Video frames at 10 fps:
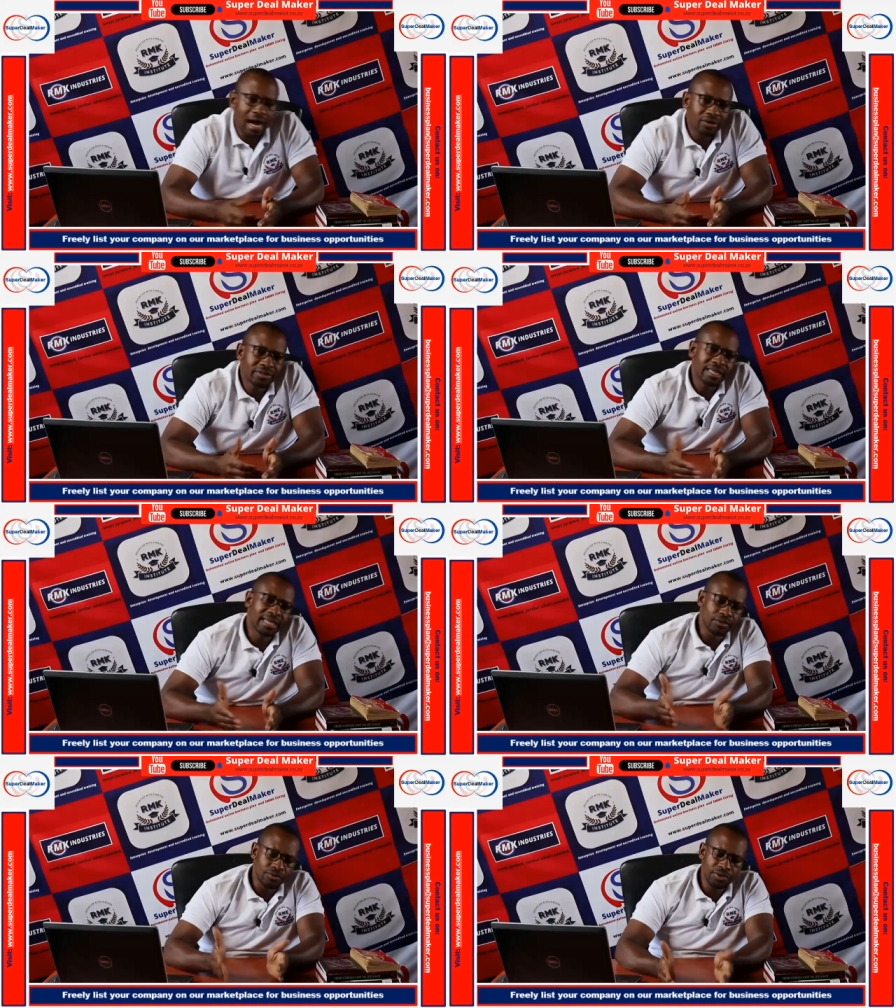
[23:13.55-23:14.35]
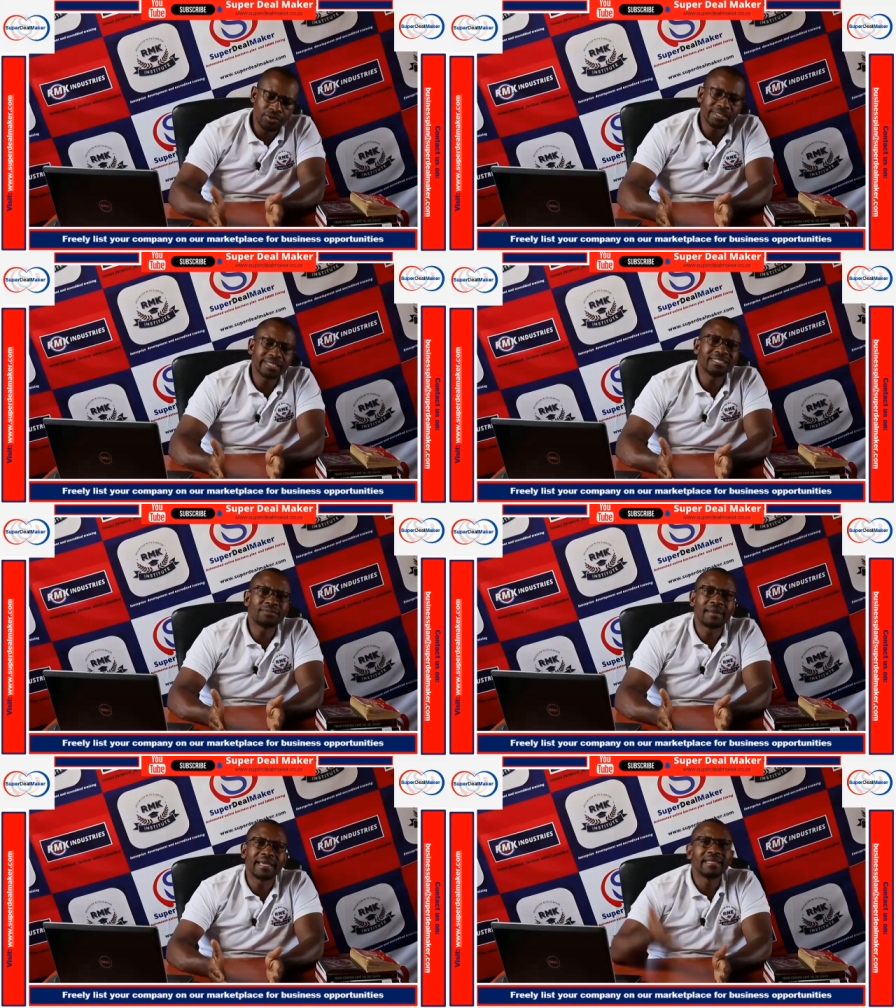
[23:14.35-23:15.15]
out there with your skills
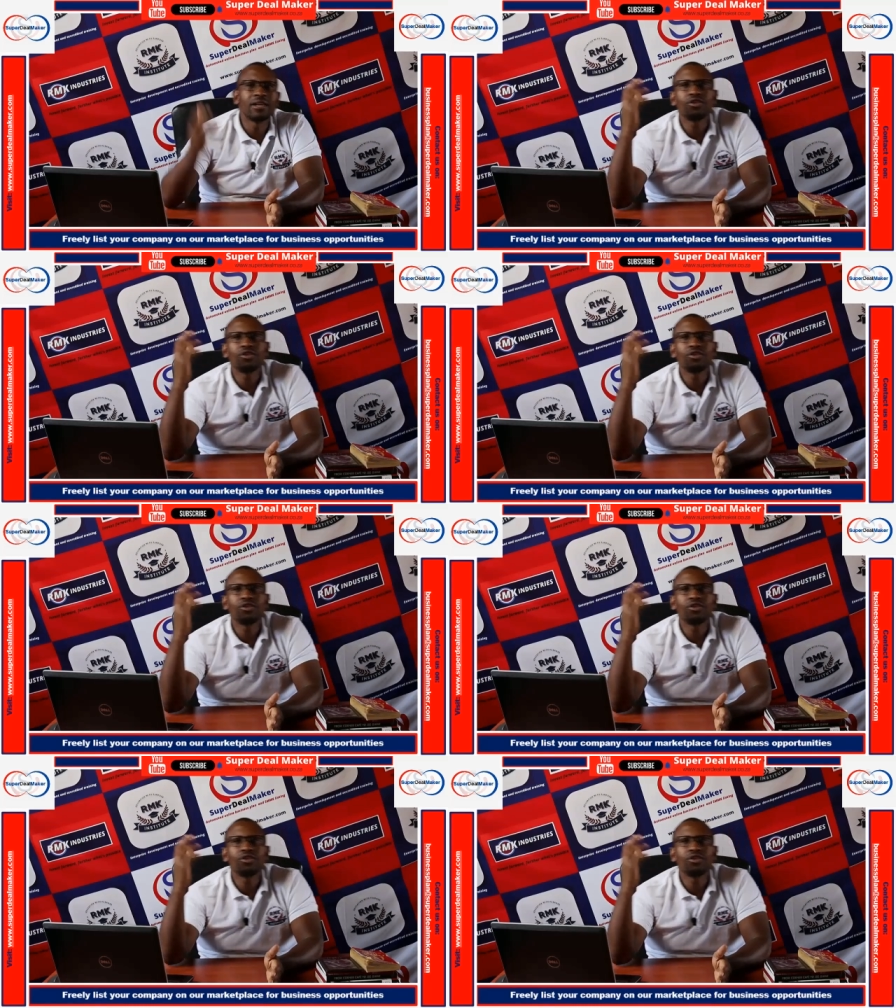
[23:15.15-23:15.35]
plan,